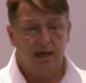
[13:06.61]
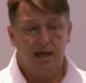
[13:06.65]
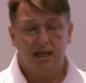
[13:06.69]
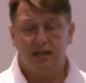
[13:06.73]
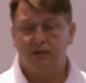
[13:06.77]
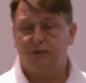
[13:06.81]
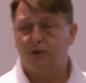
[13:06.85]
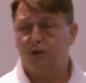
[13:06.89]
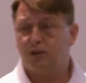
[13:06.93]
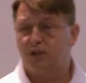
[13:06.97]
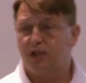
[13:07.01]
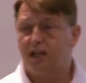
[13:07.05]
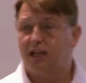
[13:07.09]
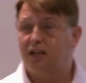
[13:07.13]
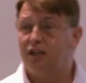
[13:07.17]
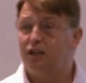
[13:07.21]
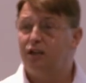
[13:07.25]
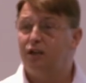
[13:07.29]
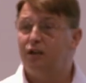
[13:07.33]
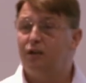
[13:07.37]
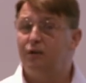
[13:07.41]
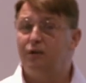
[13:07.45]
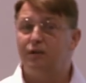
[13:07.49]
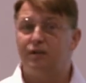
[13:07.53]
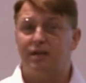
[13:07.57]
And of course, I
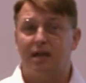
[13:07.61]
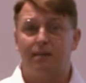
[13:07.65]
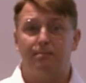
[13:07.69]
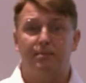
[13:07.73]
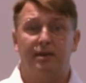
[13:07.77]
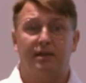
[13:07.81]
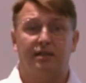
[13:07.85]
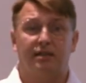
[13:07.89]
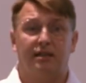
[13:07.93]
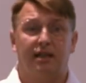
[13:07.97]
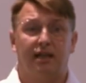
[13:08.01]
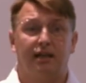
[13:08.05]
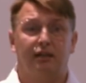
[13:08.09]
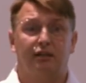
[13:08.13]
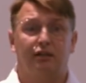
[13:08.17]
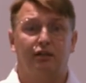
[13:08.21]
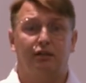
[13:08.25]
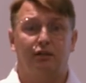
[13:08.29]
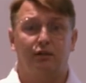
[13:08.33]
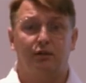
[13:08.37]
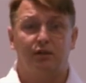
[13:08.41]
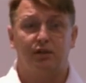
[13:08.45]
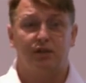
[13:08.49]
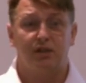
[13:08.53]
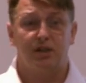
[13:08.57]
can use that metadata
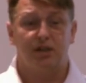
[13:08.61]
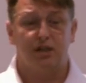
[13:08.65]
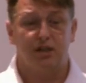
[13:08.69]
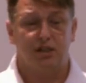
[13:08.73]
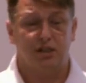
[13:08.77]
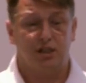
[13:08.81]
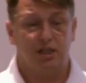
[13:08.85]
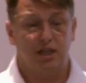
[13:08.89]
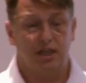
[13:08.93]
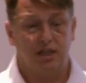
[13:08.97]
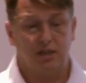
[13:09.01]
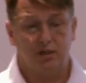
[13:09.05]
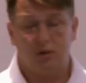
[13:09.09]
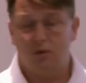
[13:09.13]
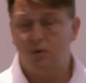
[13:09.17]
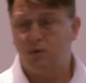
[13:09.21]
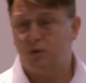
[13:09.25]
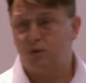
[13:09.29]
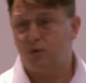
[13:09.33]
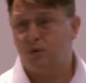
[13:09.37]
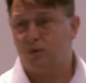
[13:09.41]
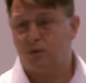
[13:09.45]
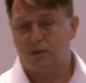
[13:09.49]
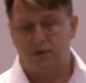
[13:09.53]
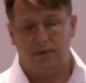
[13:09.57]
to do searches, all
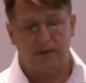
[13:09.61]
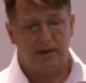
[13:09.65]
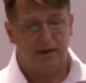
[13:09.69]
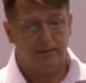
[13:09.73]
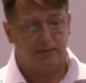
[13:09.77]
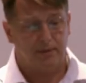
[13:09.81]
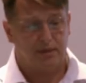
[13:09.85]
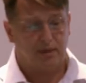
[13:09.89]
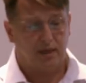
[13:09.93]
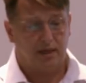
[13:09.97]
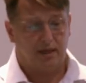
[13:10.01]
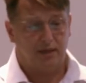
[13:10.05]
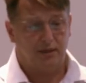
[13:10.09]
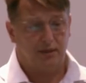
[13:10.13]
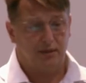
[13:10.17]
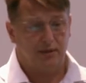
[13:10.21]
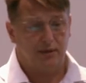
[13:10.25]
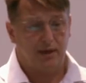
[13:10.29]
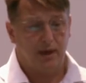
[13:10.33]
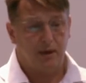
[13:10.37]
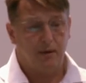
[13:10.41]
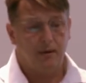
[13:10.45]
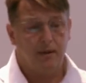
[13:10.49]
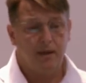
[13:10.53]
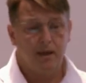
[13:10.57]
sorts of elements I can do
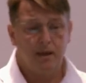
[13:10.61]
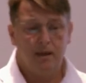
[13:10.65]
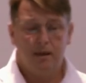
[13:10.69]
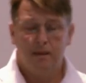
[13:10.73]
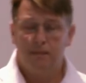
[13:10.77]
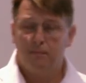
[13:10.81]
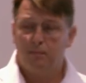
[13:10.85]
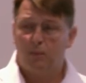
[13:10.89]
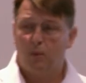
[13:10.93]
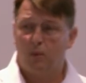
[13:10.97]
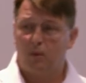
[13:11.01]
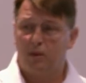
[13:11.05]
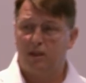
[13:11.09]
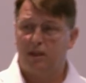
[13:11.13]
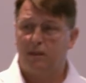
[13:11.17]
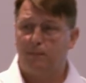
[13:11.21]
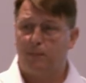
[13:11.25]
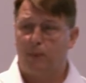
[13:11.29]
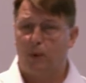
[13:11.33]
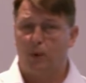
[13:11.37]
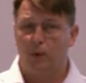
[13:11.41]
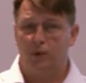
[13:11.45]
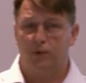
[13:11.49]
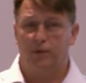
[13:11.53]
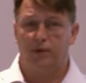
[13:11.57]
now. But one of the
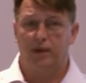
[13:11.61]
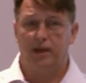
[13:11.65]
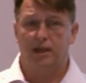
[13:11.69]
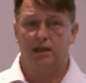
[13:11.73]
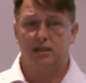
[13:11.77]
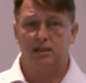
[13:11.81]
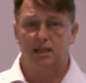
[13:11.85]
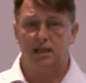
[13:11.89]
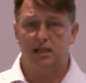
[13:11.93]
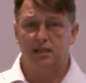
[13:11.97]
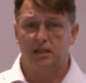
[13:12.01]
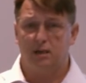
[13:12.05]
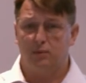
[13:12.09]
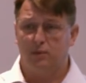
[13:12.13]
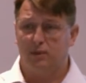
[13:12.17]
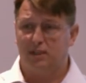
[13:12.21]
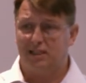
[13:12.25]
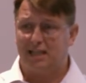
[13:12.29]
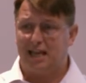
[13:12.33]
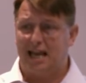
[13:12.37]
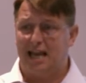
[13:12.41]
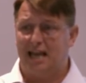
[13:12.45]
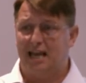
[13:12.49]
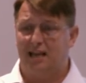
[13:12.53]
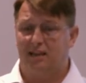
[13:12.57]
important things is I want
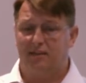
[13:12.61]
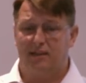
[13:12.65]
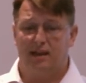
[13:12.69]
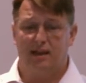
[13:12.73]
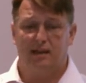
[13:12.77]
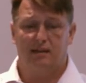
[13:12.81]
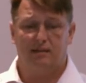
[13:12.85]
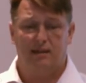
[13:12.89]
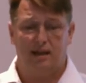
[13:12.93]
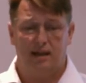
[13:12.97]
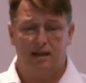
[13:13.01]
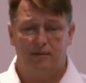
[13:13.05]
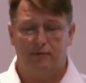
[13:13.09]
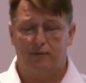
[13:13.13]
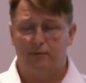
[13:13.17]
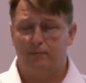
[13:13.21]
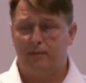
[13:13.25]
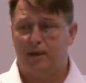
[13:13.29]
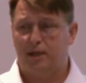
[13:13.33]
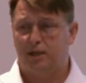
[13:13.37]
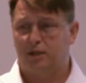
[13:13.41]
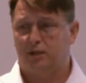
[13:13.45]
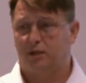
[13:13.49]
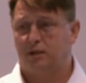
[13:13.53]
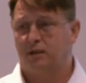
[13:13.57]
to take that
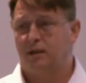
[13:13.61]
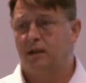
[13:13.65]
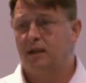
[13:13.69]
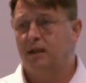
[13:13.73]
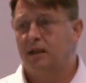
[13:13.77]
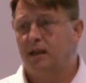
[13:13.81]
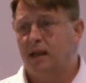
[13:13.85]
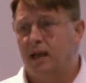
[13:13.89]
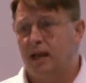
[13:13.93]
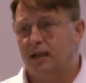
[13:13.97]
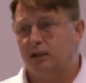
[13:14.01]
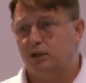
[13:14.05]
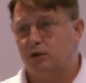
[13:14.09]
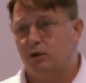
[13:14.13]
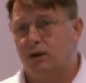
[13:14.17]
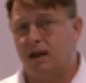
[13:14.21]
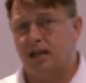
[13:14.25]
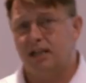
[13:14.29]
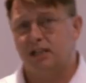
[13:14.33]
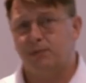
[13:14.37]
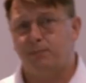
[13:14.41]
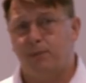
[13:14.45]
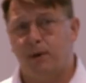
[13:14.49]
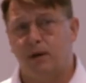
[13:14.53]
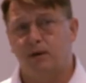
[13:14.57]
information and
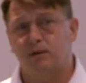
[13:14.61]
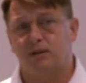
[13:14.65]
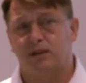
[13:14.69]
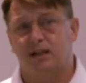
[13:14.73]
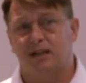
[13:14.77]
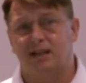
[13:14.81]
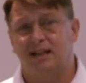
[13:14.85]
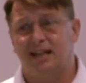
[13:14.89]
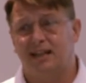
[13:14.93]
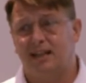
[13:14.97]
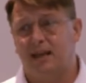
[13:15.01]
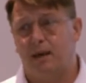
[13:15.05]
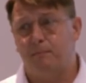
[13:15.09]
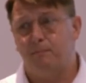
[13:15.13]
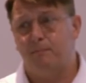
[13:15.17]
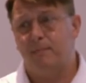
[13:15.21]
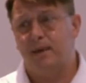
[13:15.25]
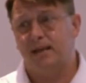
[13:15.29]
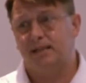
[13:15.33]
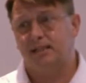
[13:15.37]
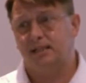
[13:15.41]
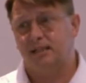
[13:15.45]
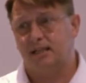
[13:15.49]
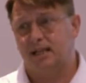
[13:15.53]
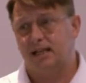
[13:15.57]
transpose it and let that
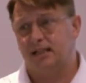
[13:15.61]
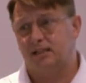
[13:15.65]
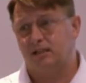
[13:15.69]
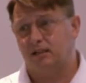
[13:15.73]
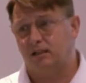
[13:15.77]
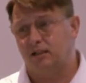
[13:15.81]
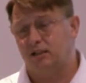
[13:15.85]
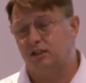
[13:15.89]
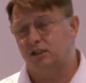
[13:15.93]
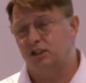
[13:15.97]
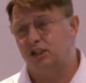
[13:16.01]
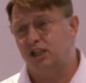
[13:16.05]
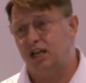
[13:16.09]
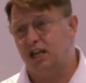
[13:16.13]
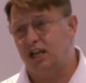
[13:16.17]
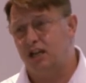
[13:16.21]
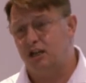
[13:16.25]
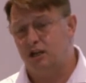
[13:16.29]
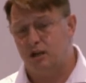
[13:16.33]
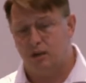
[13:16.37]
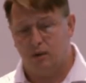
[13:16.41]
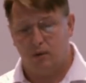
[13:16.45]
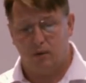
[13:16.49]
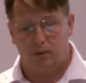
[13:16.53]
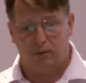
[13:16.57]
metadata
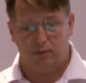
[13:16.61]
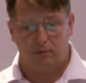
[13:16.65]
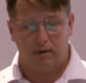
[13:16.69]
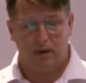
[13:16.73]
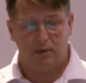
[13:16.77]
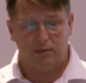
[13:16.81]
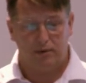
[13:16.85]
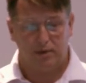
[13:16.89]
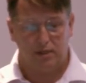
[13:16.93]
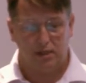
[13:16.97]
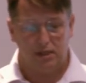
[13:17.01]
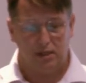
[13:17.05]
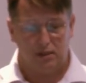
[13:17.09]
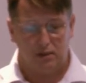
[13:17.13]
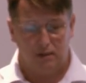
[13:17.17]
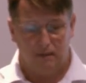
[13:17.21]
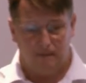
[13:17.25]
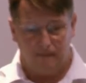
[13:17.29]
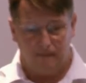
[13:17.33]
continue throughout the system.